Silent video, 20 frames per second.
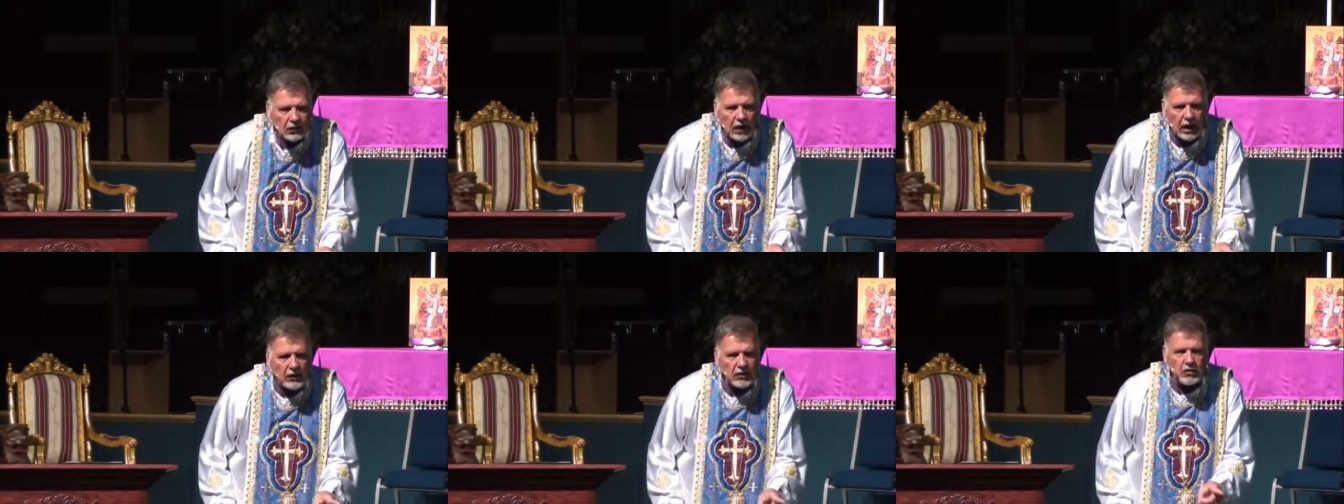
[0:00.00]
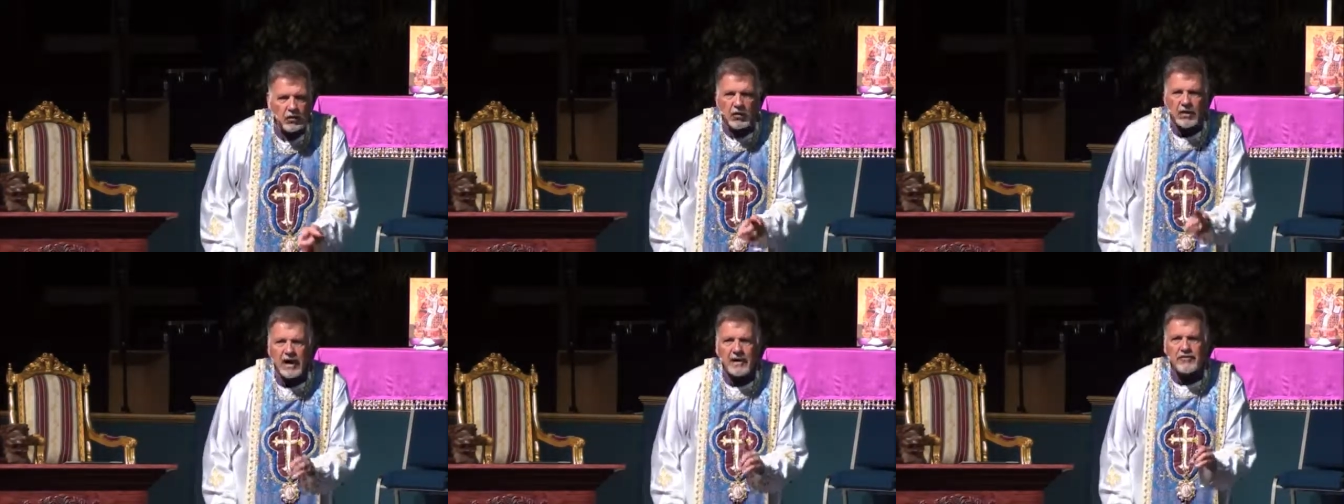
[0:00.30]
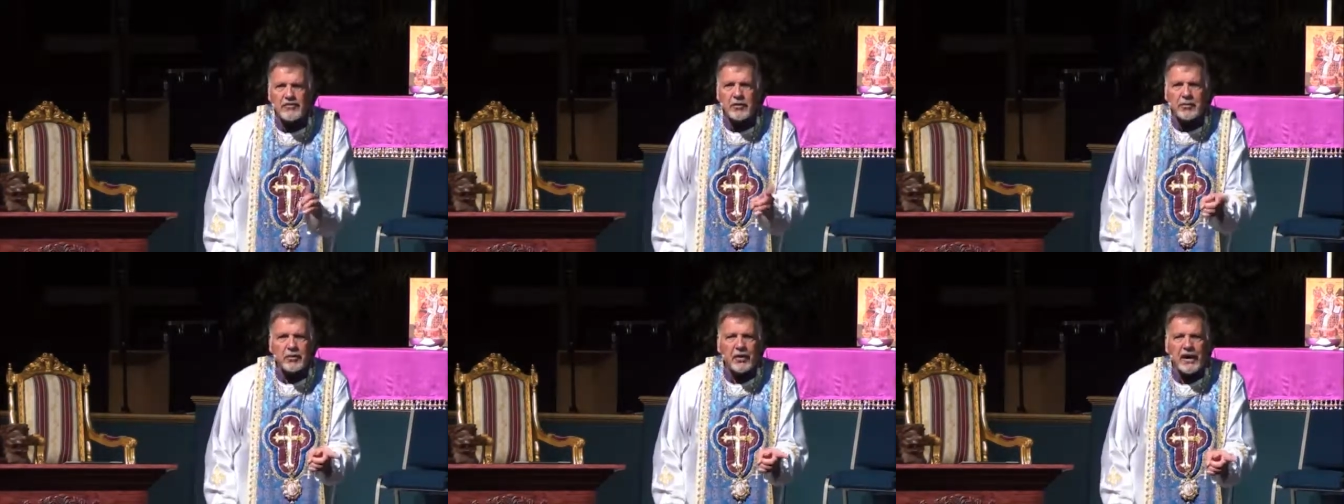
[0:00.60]
Uh, you won't have
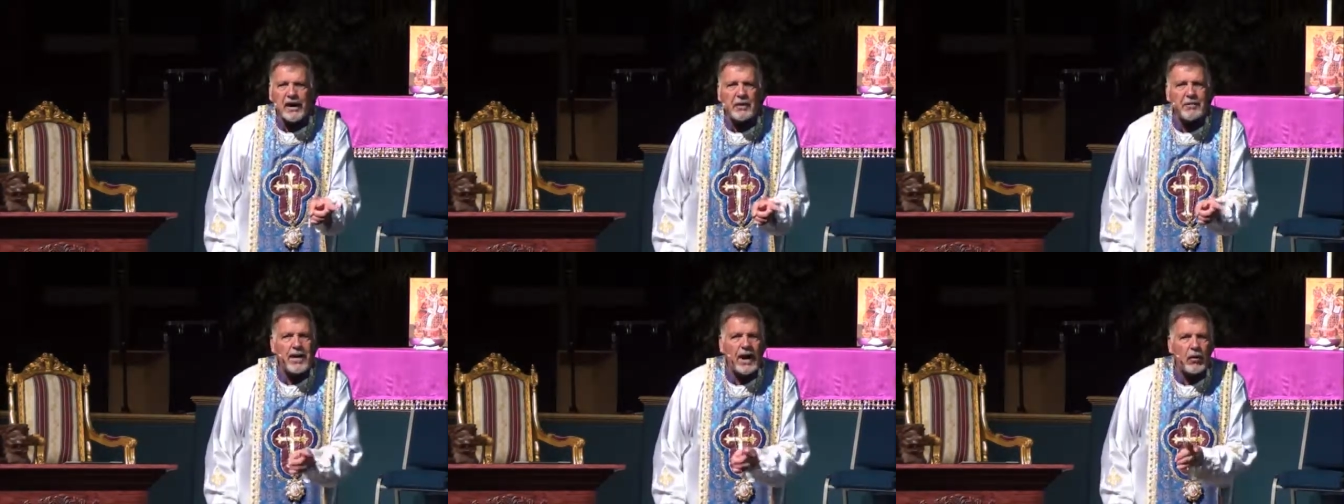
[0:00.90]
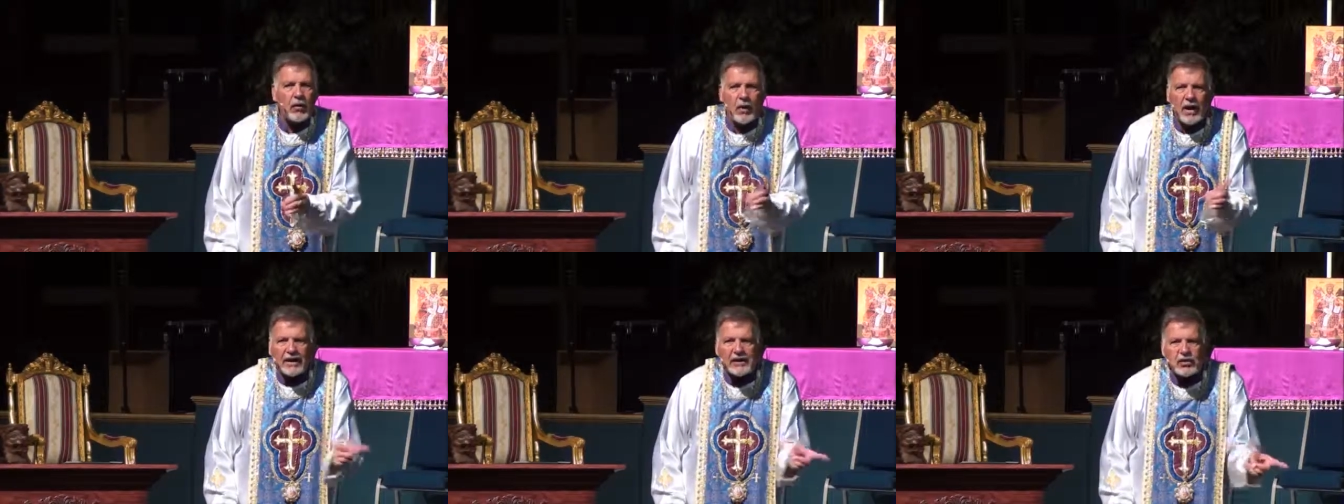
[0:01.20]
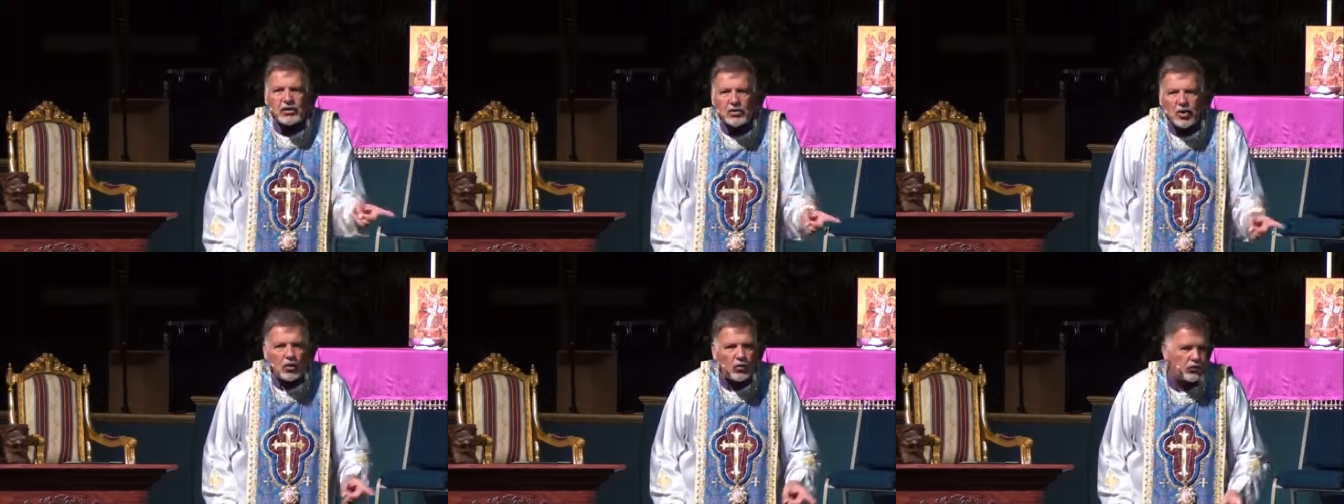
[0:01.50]
to pray about why
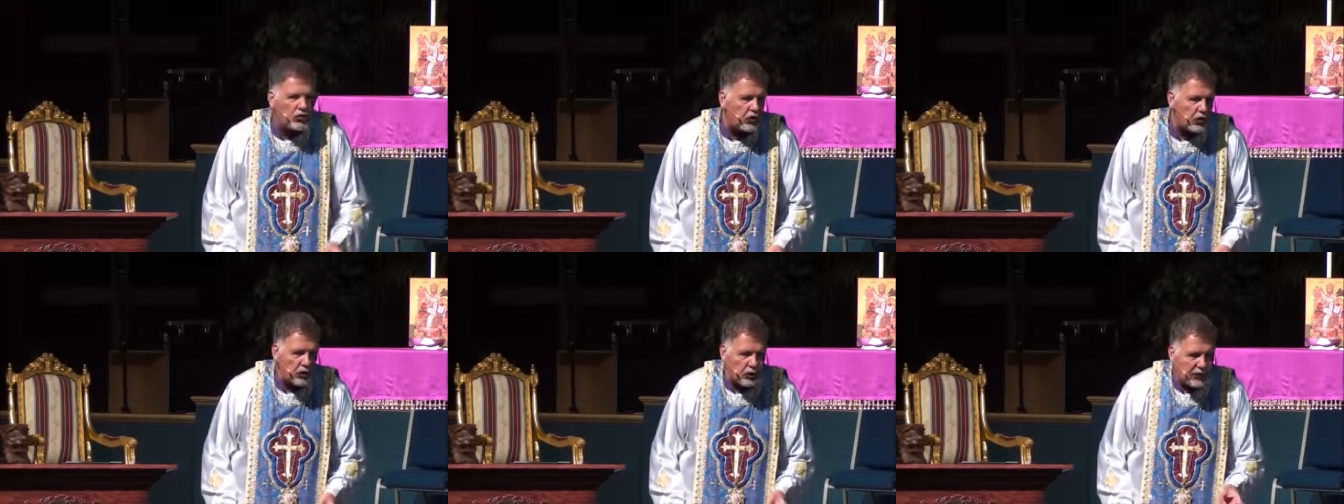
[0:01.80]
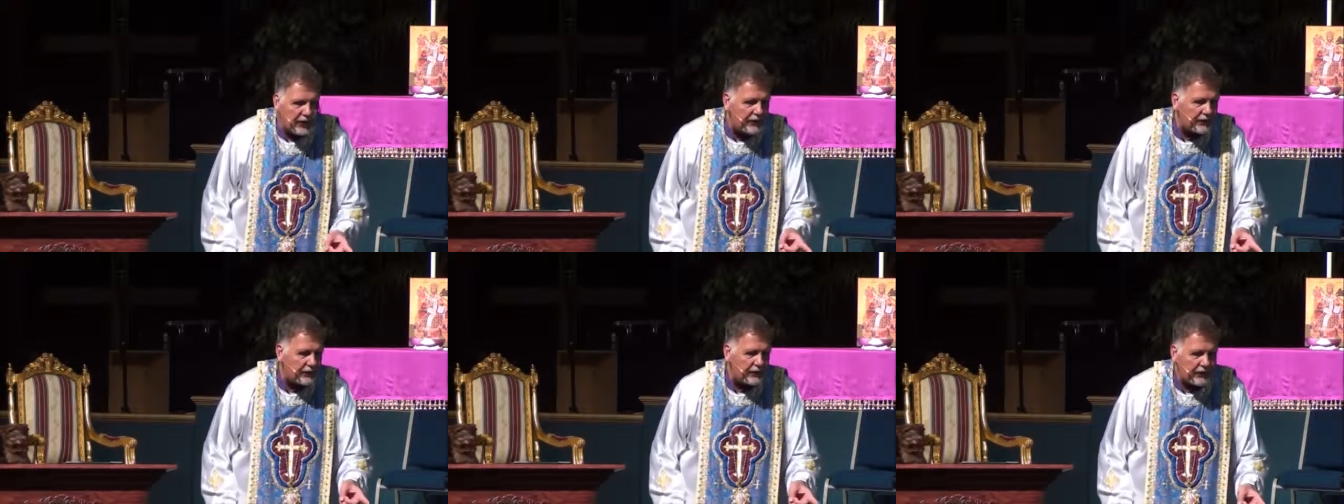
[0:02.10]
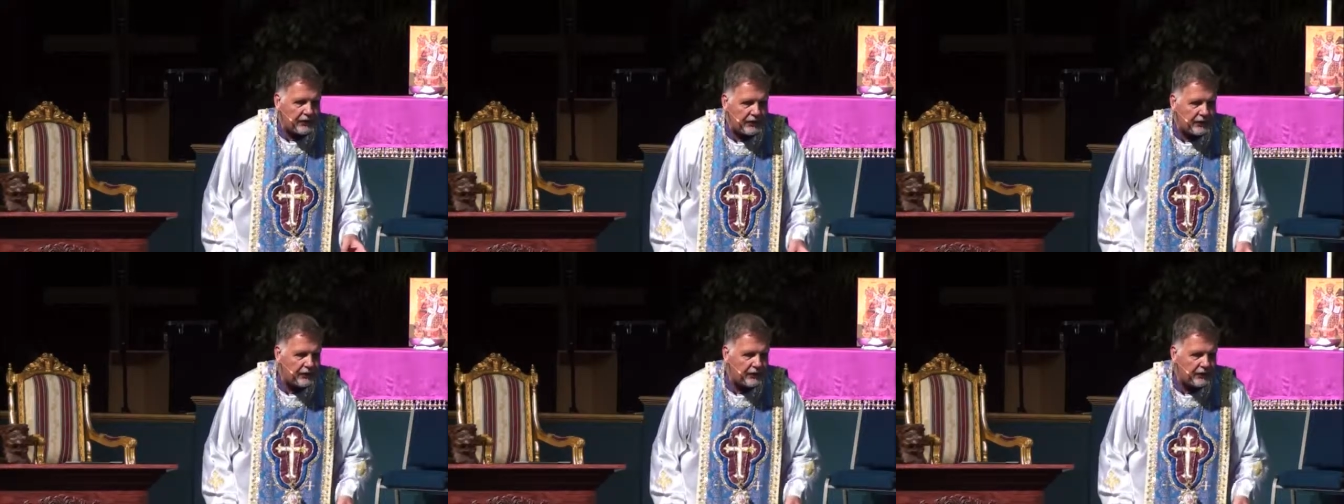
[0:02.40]
you don't do it.